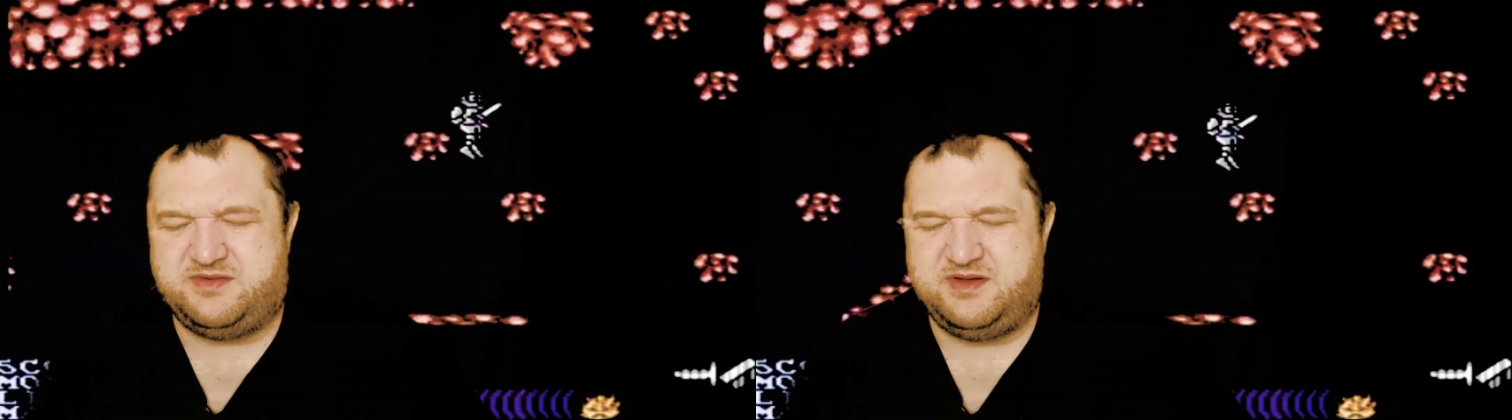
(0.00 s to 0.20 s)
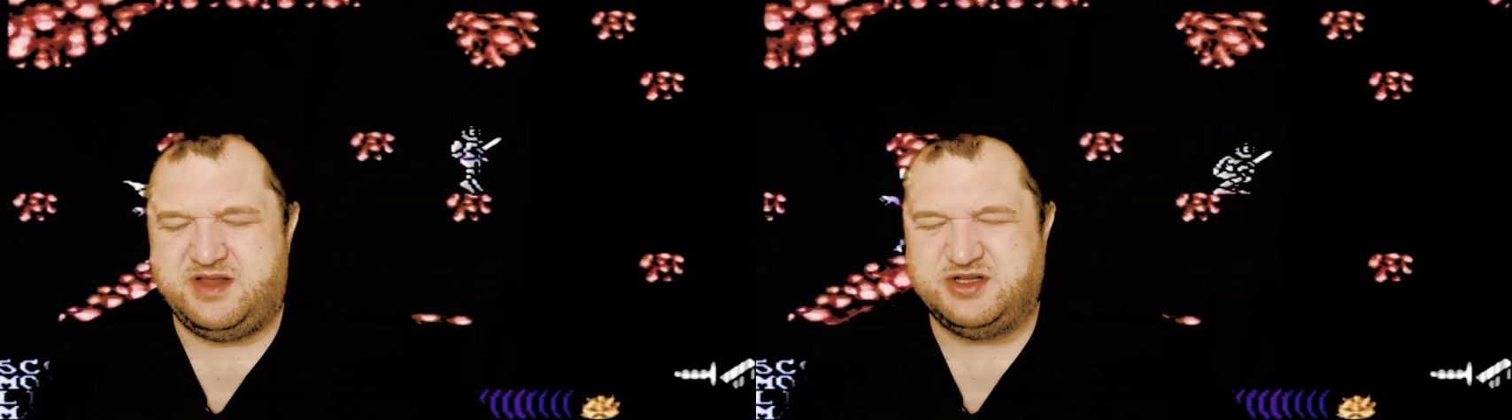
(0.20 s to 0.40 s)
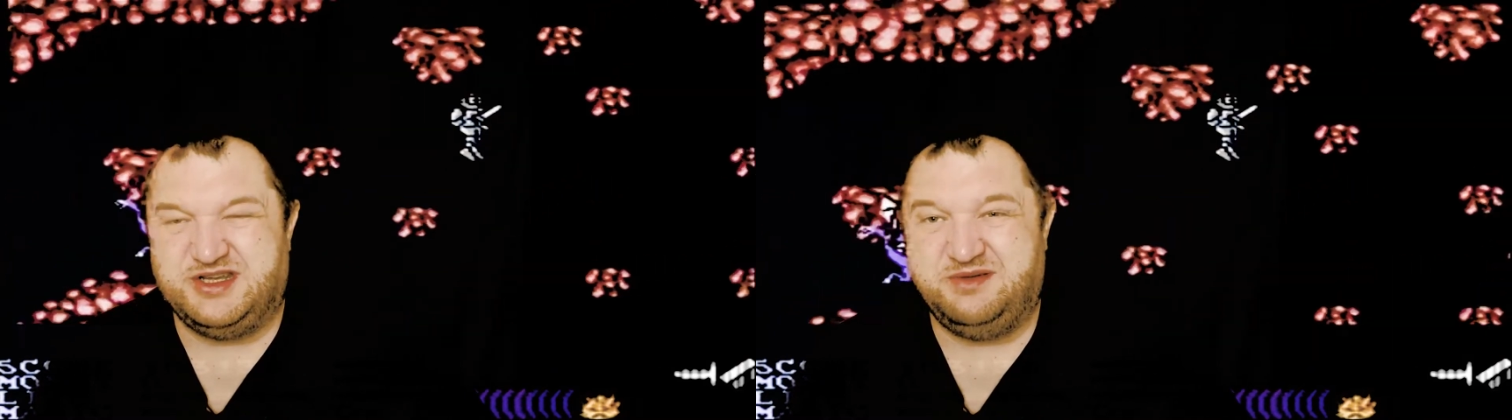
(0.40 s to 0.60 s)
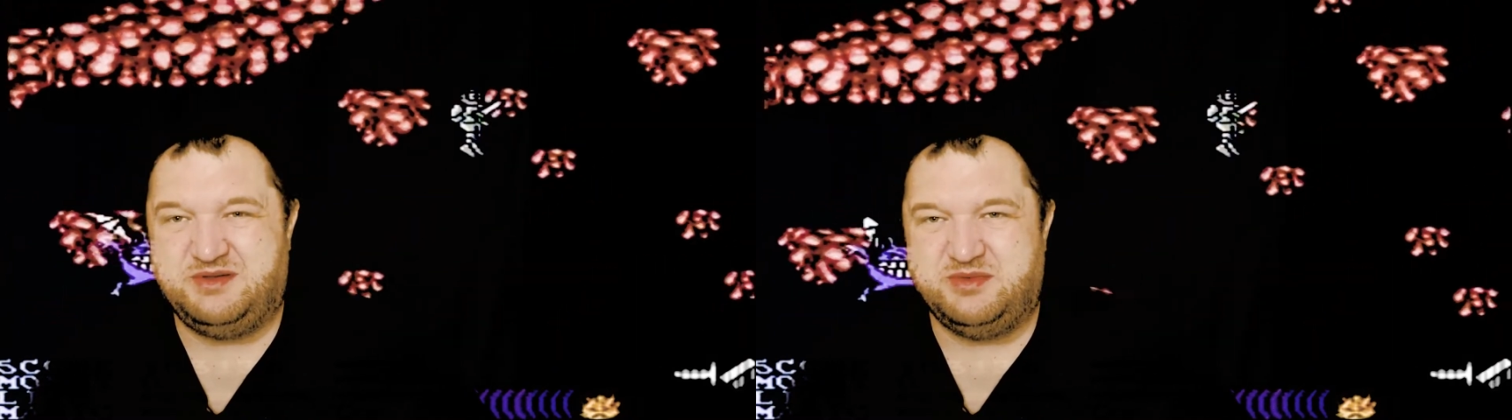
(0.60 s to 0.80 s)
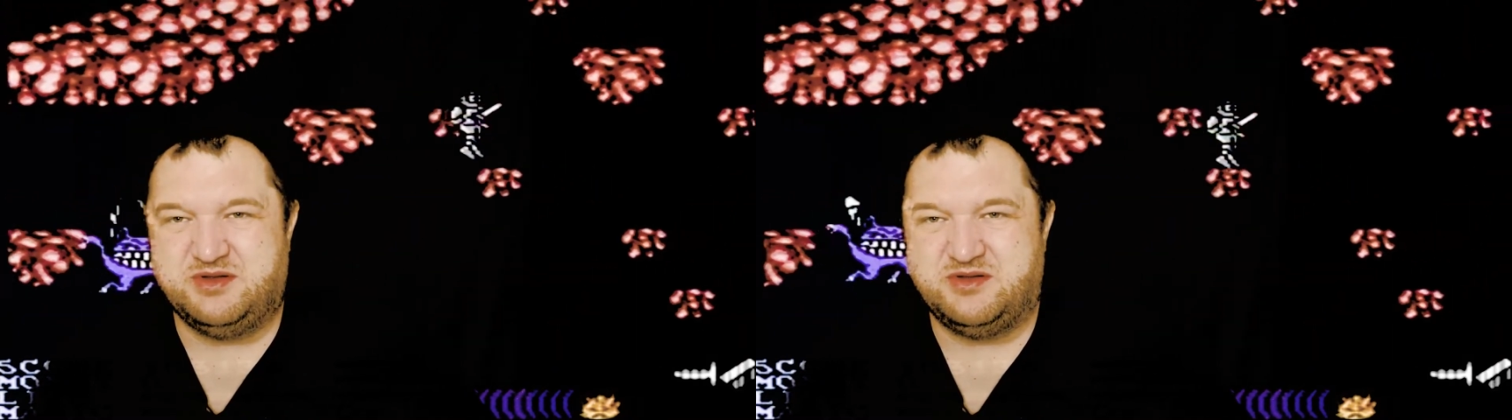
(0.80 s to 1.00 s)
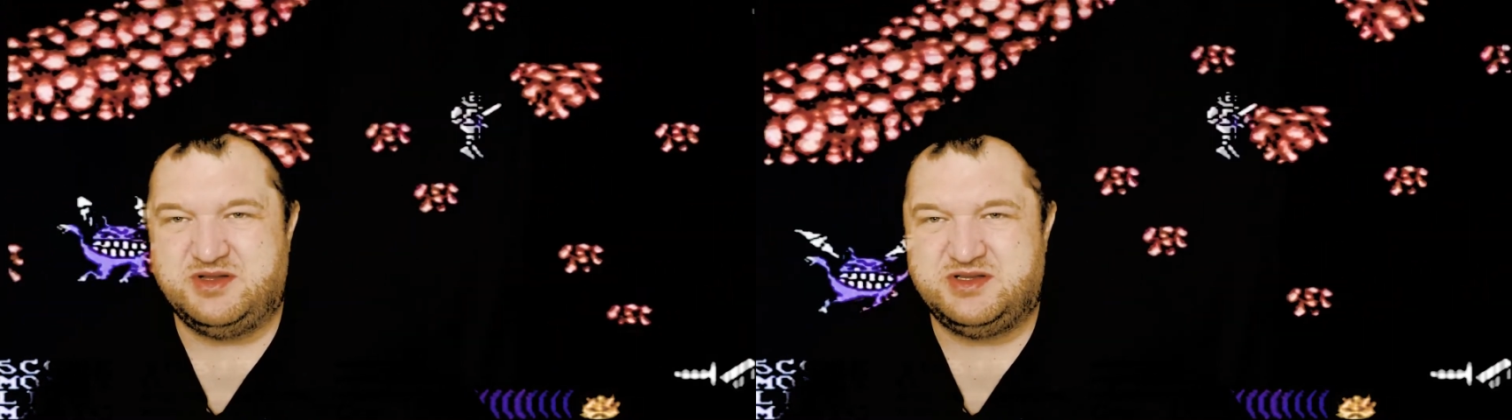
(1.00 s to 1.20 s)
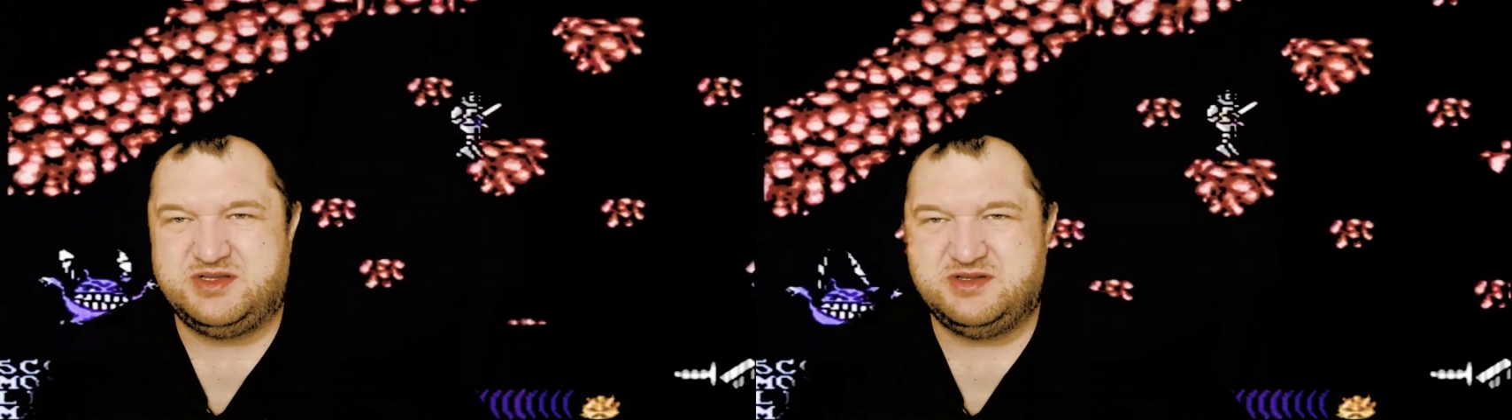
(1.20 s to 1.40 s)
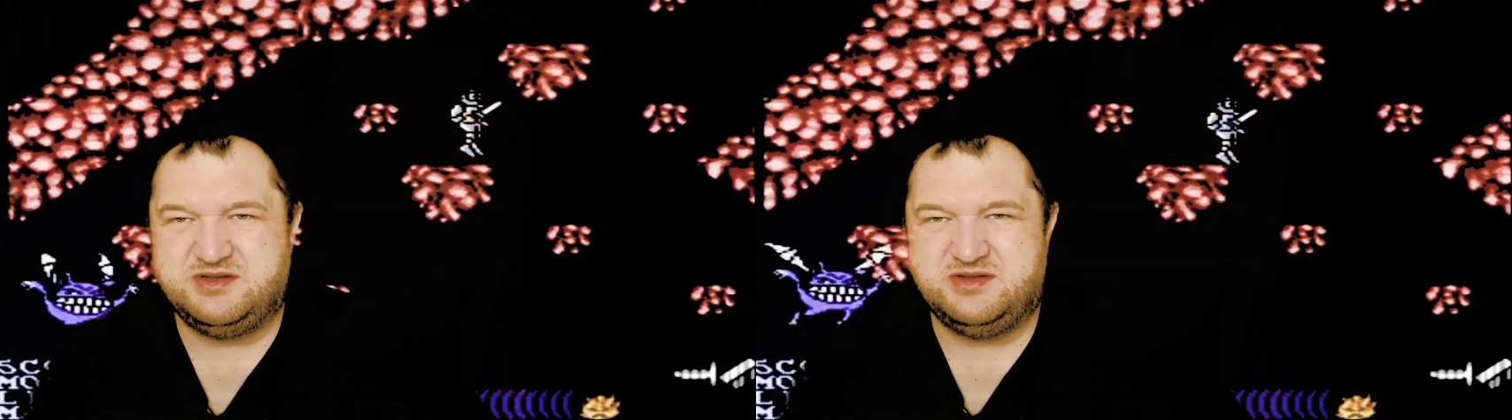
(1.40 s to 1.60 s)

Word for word: I found that cheap to be honest.